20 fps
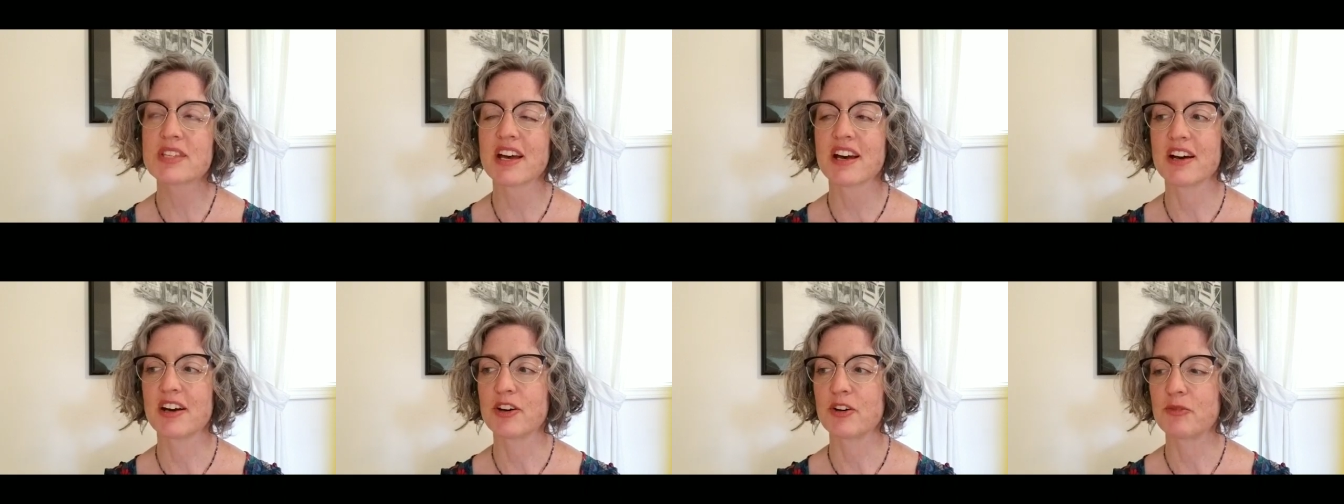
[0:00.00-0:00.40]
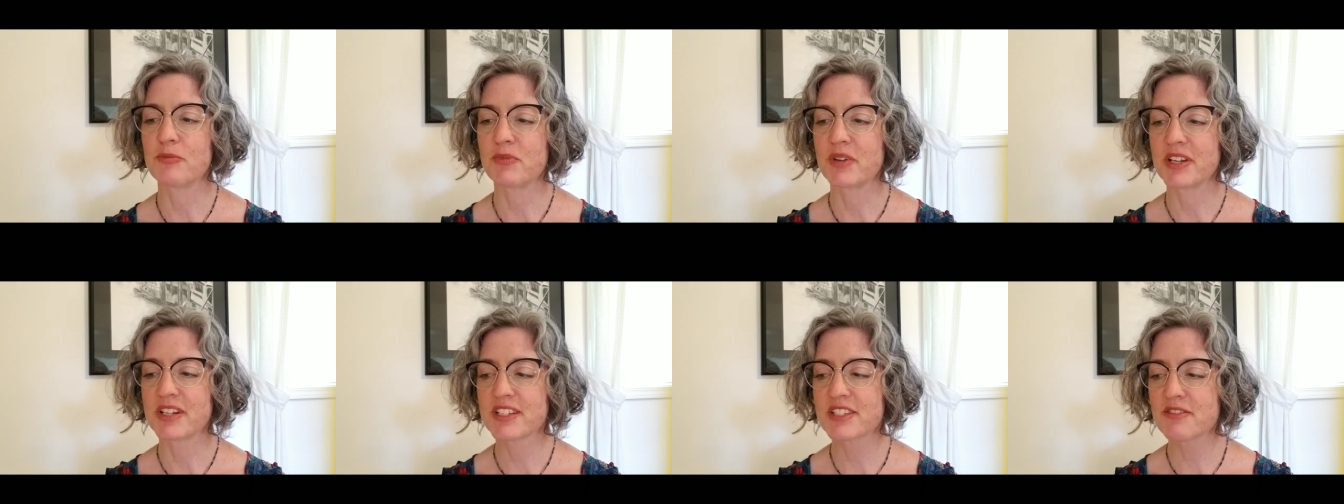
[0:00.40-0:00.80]
Um,
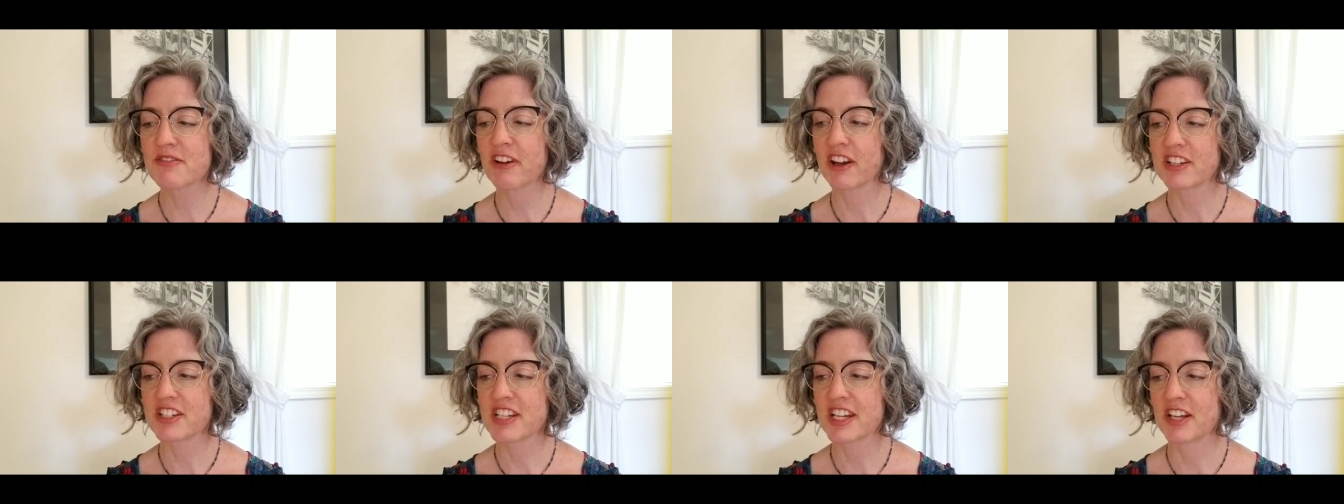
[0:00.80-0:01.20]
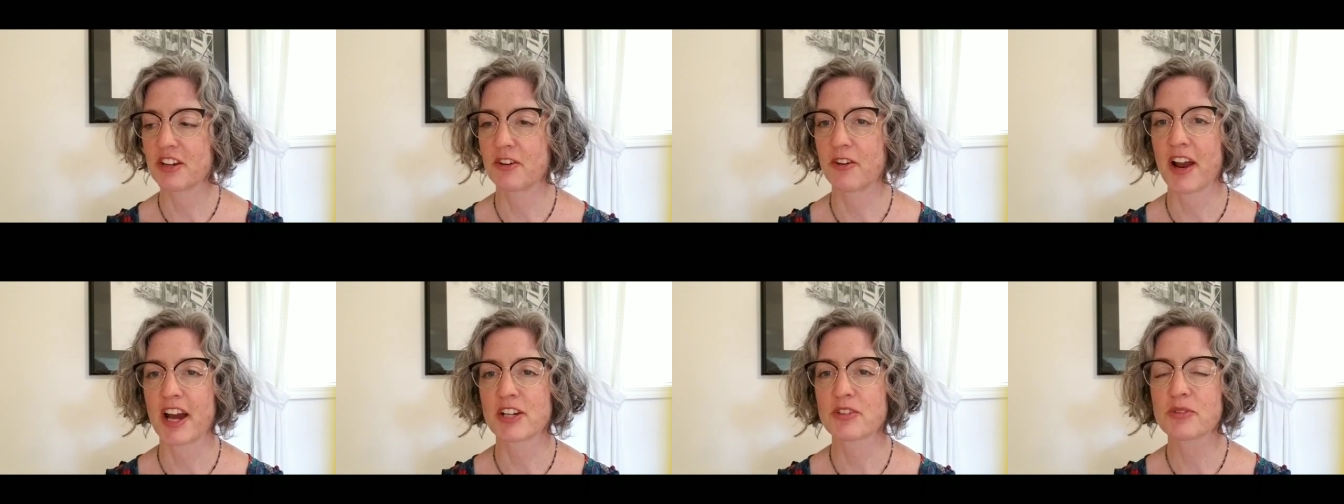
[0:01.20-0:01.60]
it is fun to
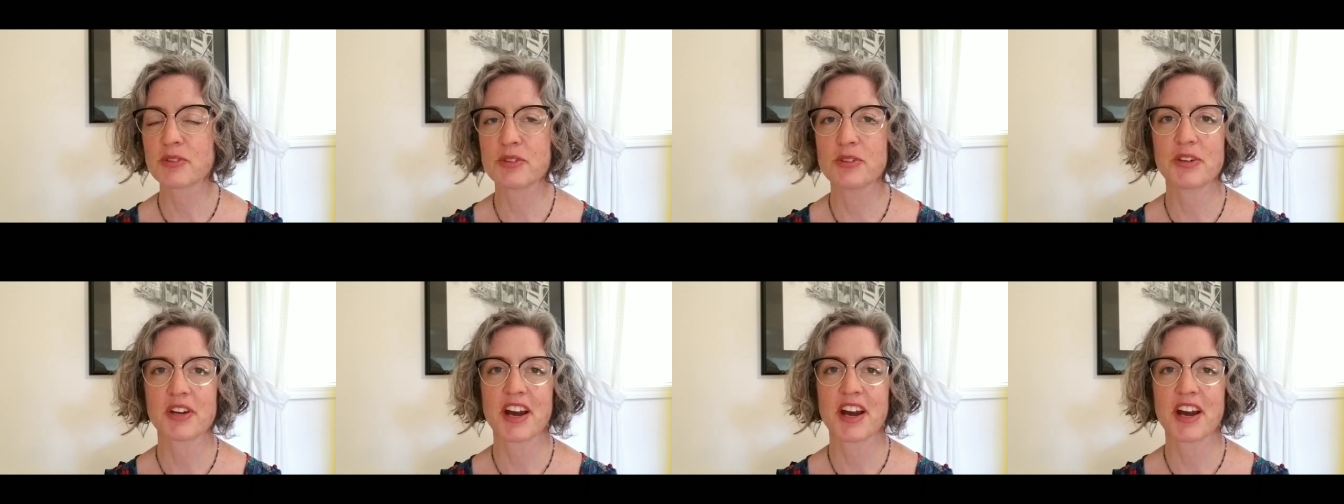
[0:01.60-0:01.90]
interact with you